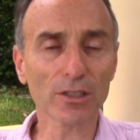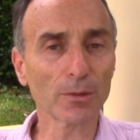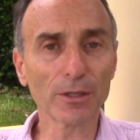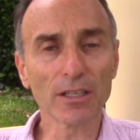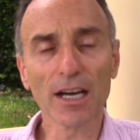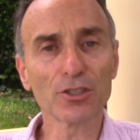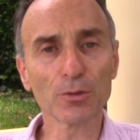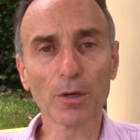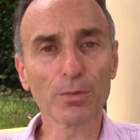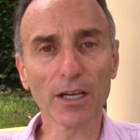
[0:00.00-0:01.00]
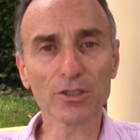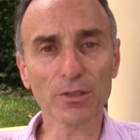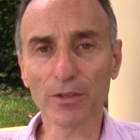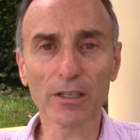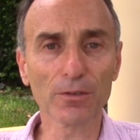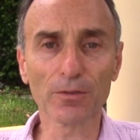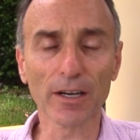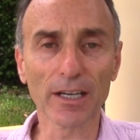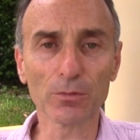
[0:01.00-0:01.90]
It could be non-GMO project verified,